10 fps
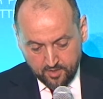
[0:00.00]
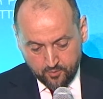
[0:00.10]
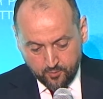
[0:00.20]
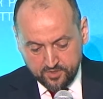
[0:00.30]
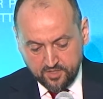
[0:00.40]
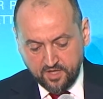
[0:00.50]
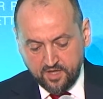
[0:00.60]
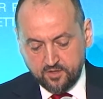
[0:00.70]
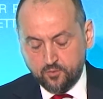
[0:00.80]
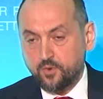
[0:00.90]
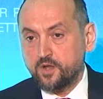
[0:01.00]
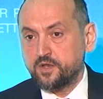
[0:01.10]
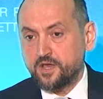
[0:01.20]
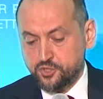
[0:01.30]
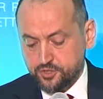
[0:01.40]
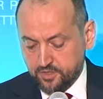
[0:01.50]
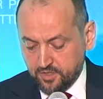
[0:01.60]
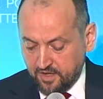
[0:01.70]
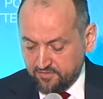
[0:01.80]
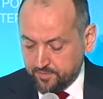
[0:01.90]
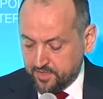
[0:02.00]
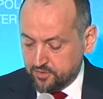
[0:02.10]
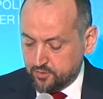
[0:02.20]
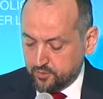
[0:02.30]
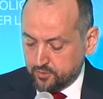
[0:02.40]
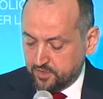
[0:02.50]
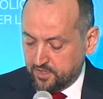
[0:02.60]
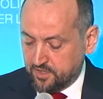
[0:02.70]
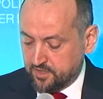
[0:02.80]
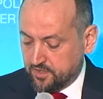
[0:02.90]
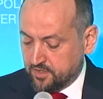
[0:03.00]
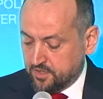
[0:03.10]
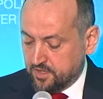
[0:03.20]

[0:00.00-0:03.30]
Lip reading: What can one national government do and